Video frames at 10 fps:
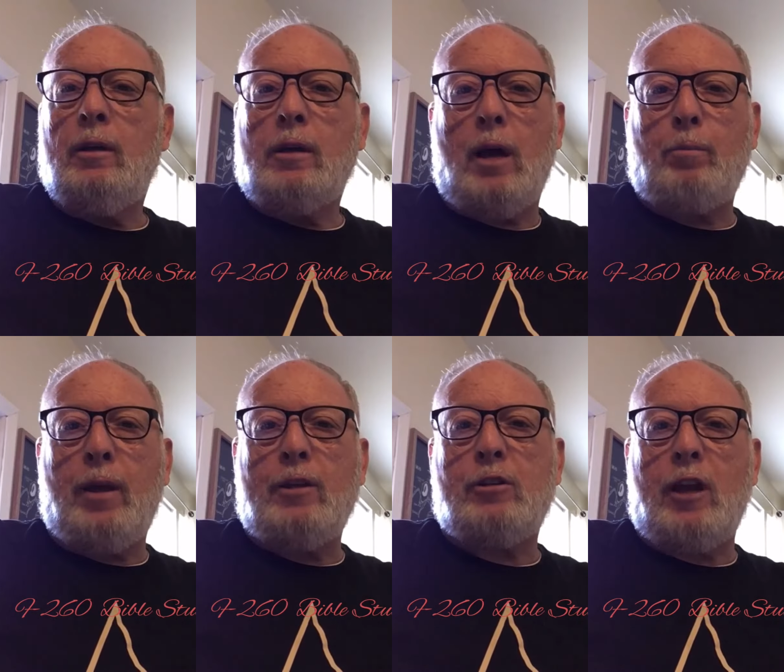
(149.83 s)
God
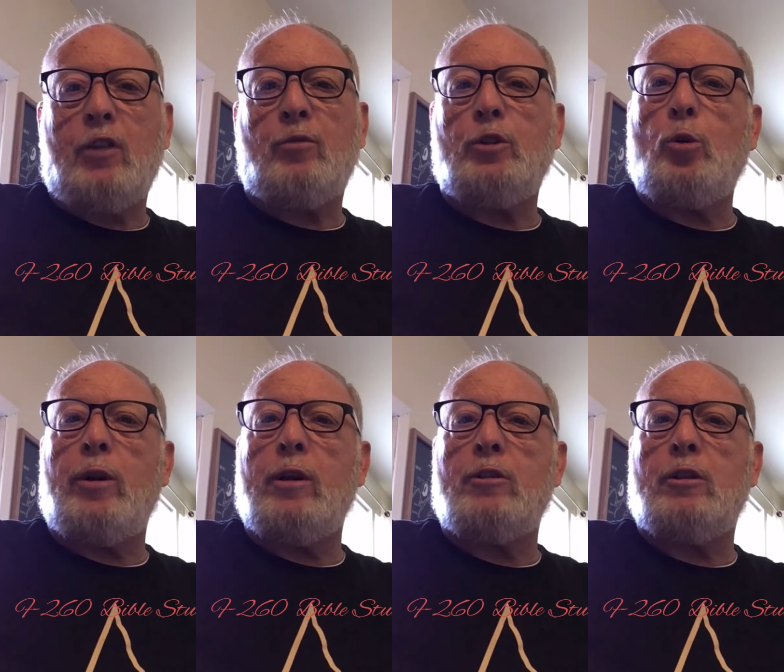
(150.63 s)
bless. Thanks for
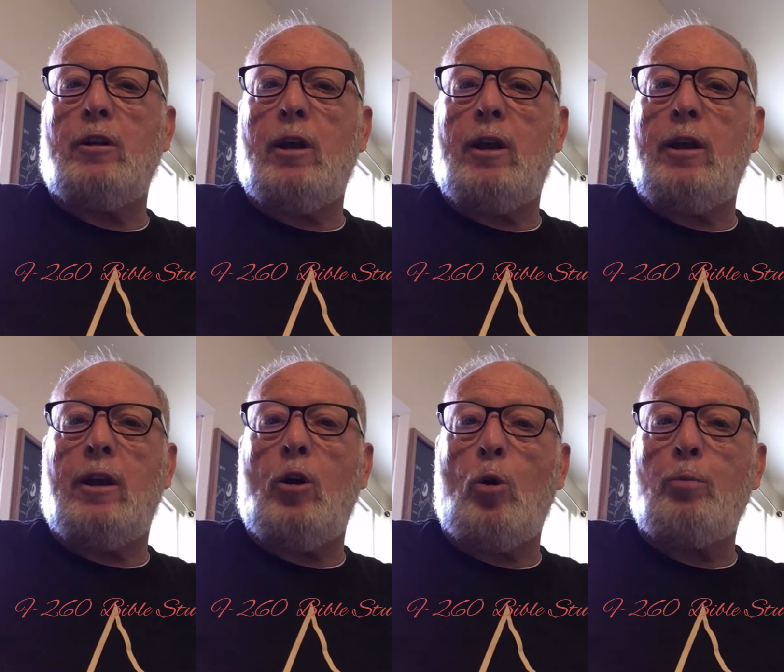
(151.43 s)
joining us today, and I
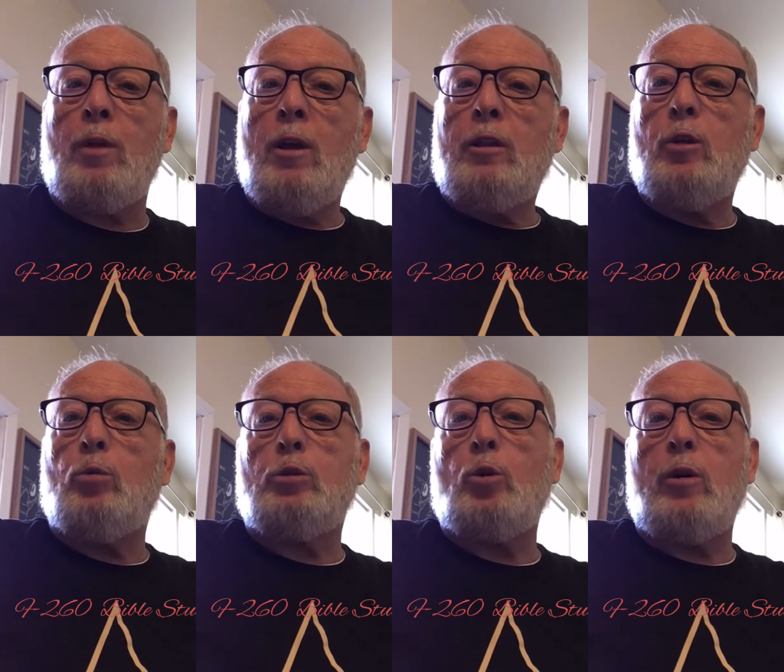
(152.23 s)
hope you
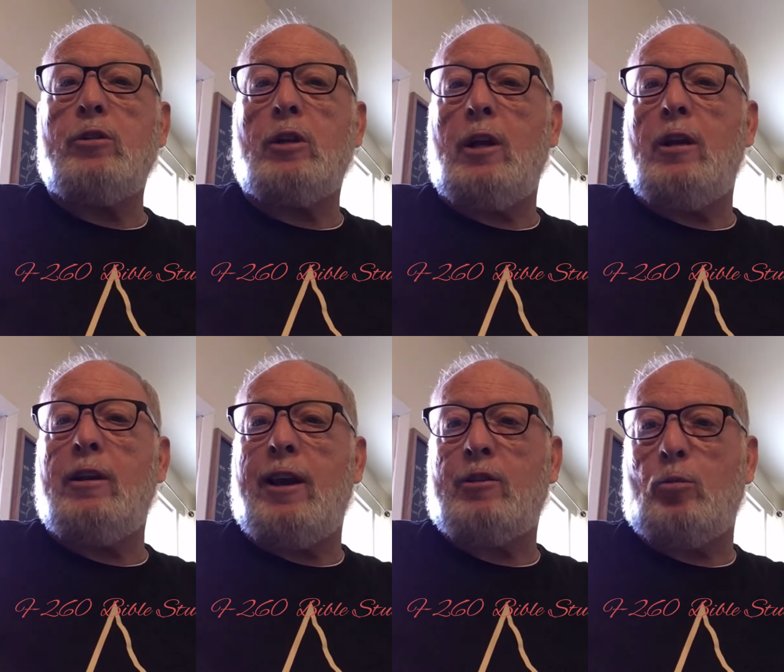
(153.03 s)
will join us again
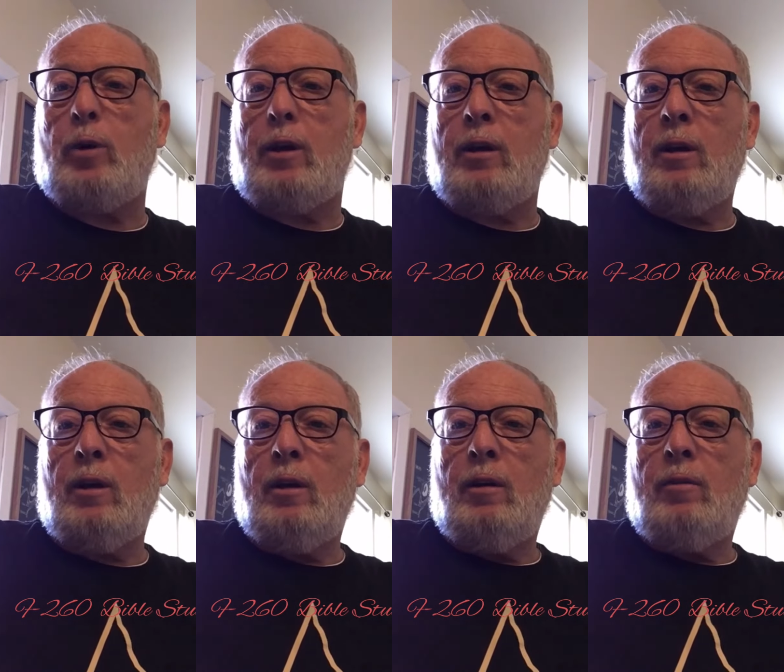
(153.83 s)
next week
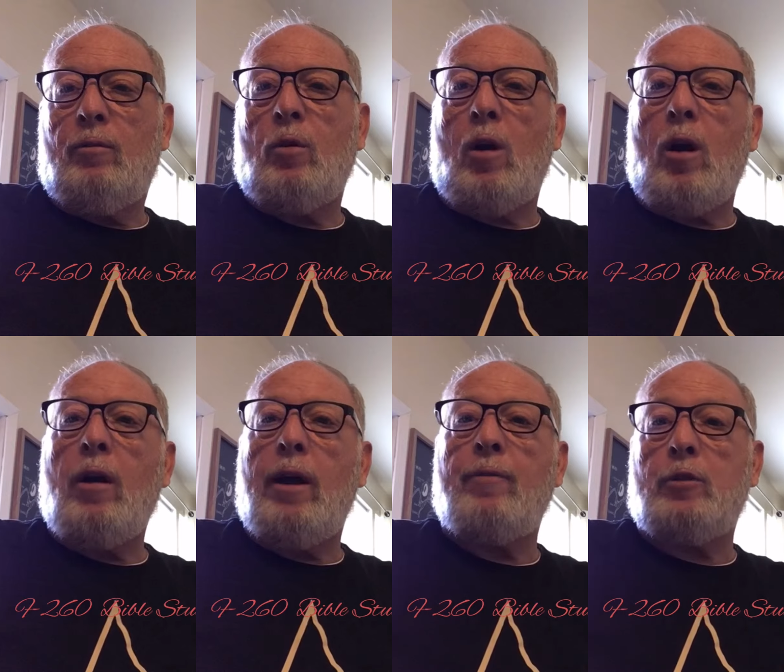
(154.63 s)
for our
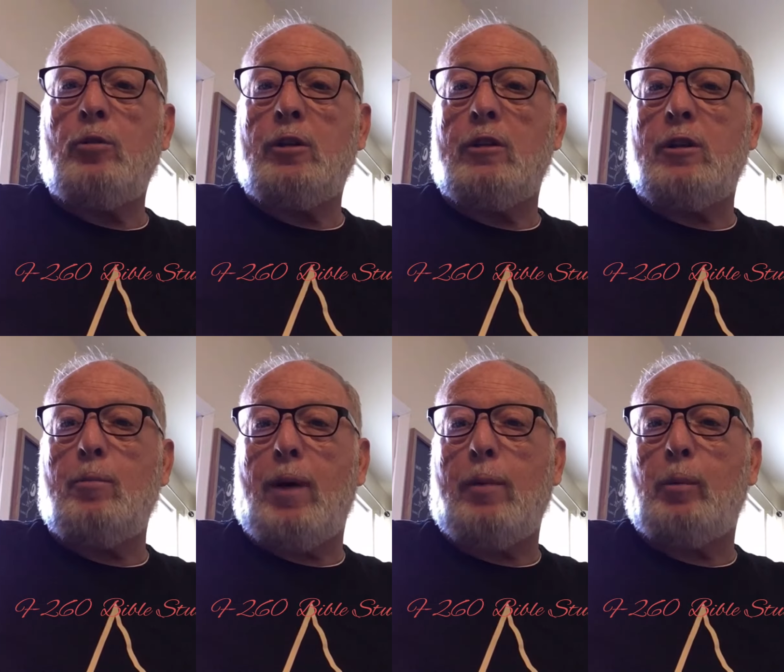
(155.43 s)
F-260
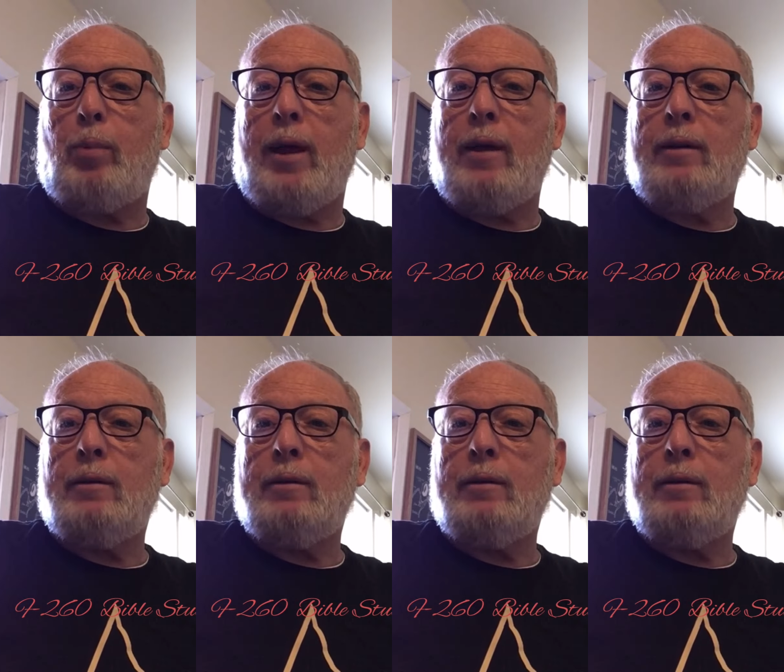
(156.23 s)
Bible Plan.